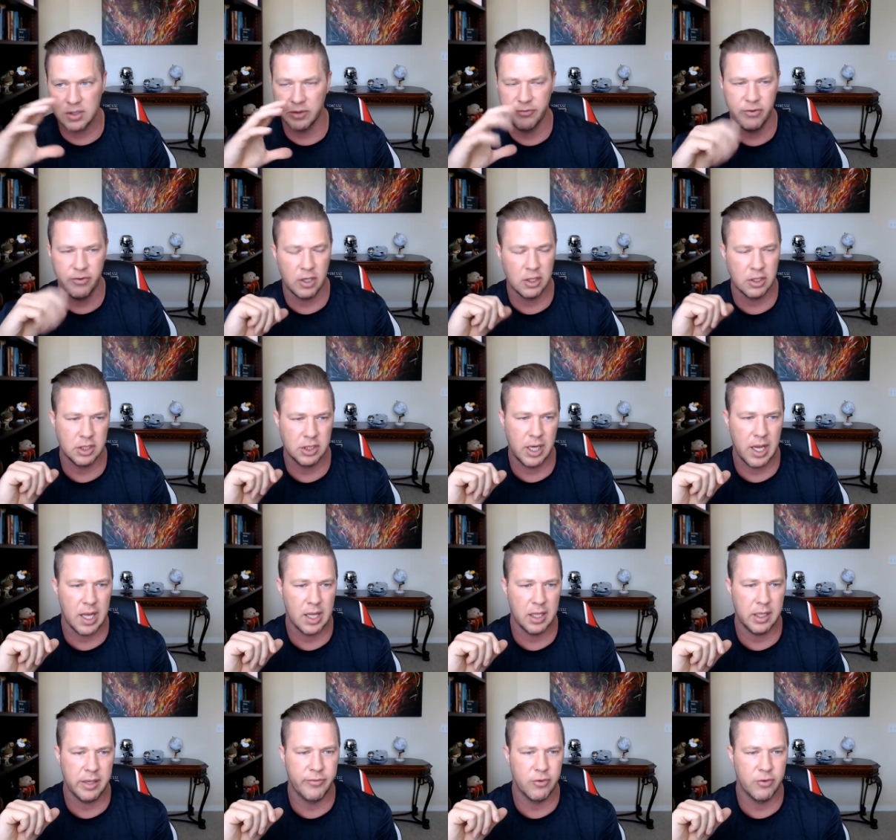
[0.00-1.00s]
of
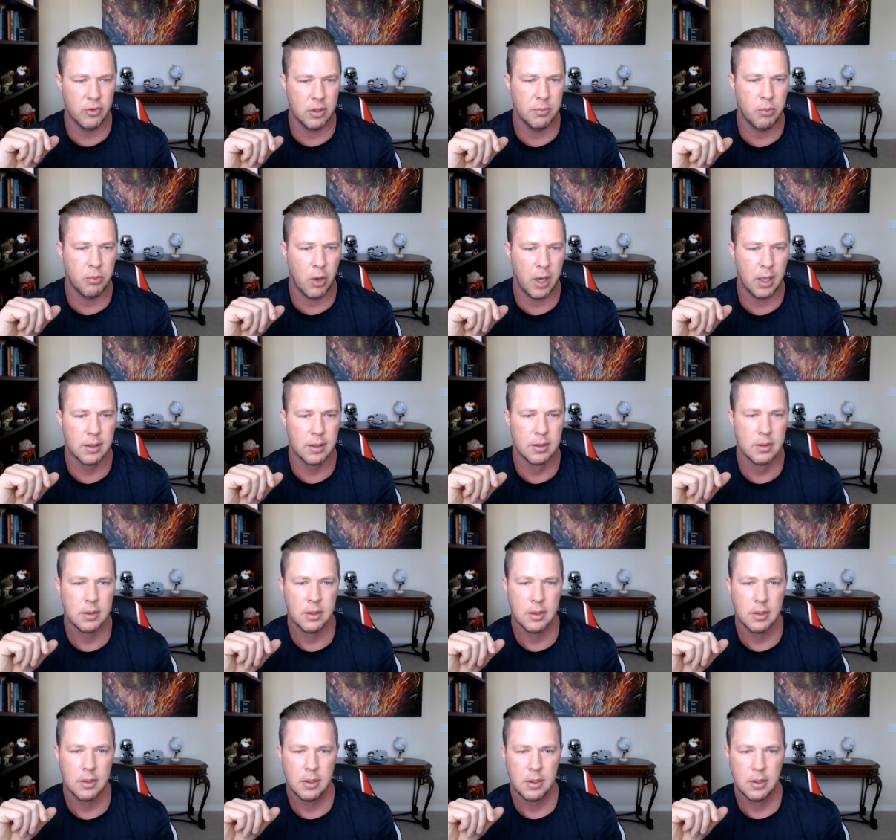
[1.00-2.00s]
functionality for the brain.
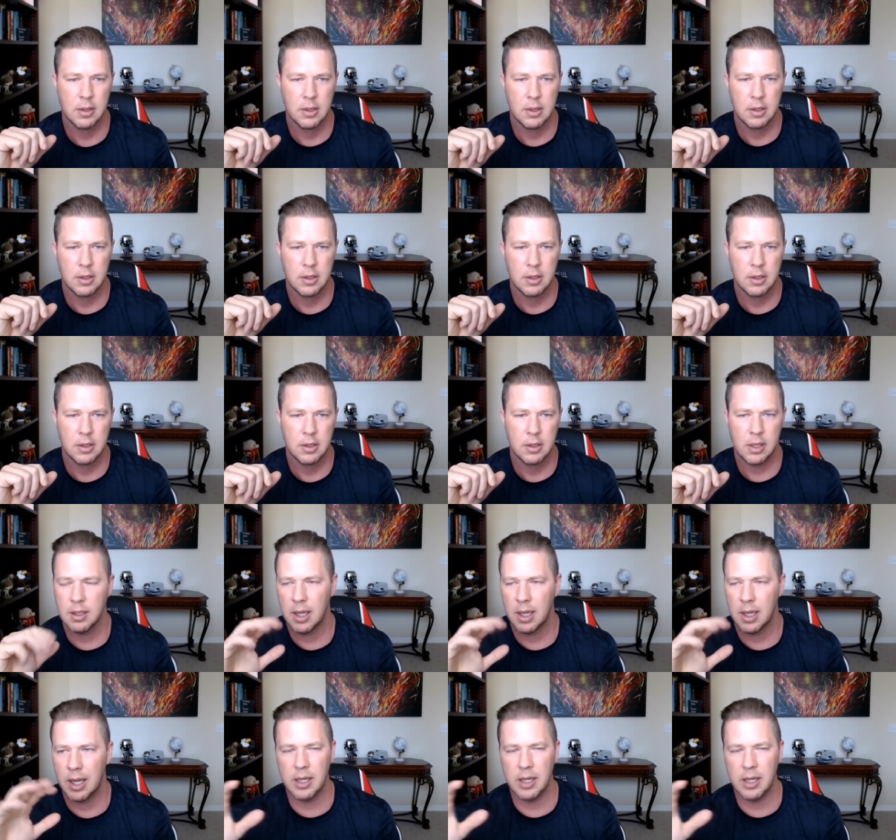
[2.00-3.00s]
Okay.
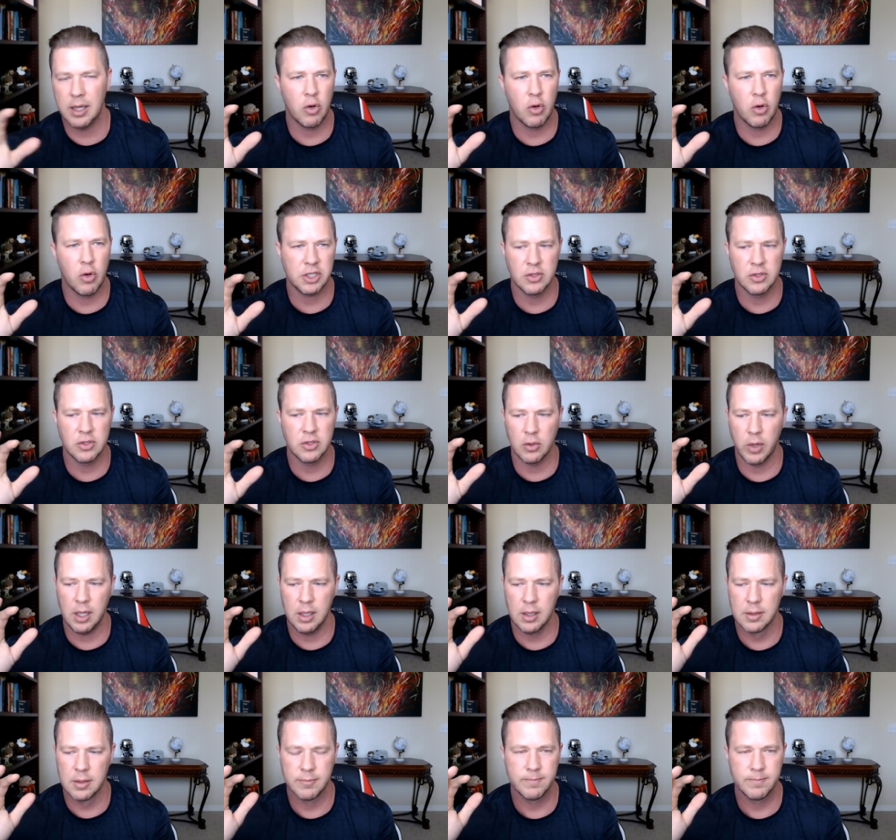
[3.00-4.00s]
Any other questions on
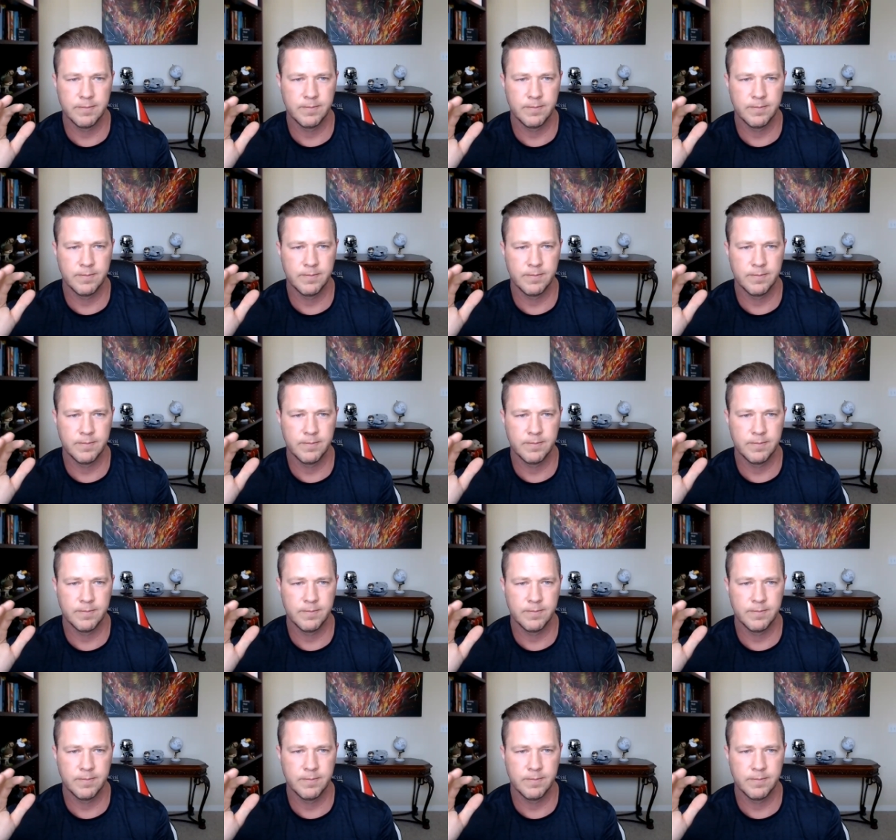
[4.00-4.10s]
reading?